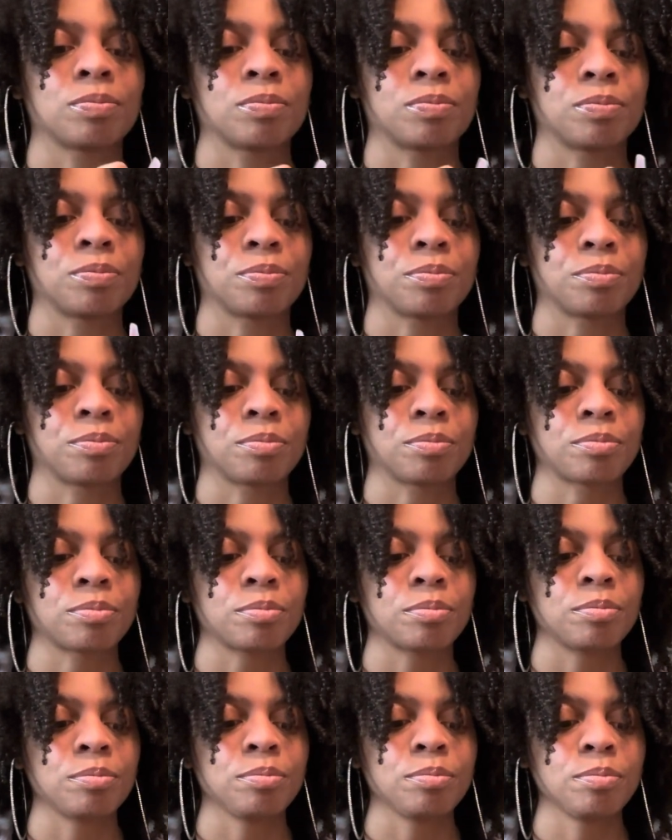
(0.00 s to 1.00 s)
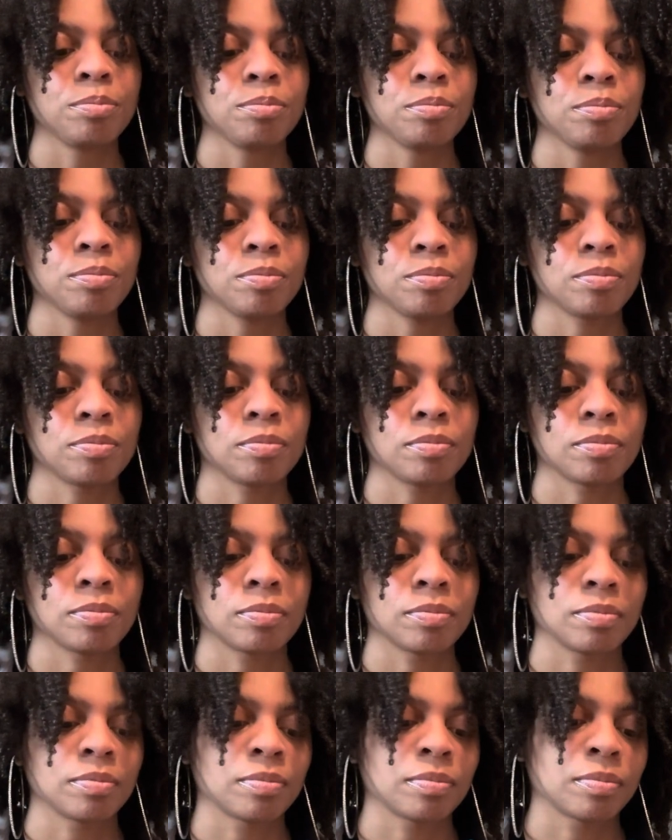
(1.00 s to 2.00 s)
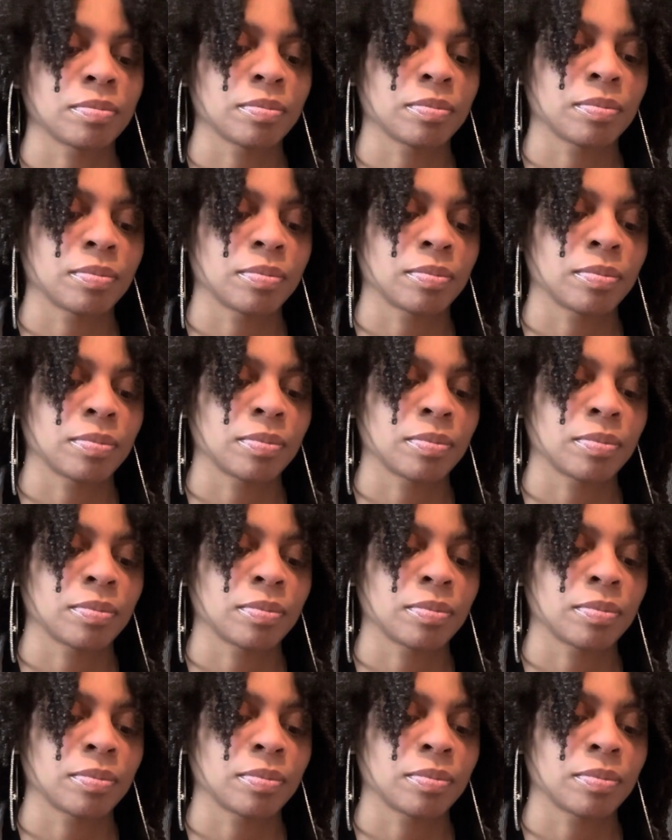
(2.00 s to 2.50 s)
Nothing is said.